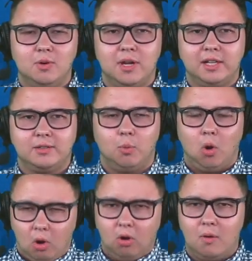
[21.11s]
We'll get to
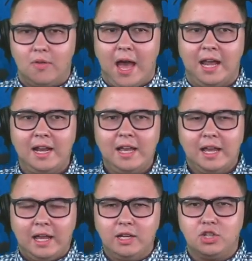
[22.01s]
all of that
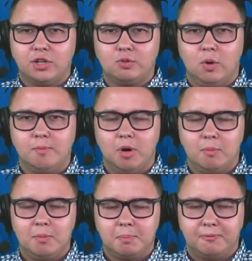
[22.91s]
in just one moment.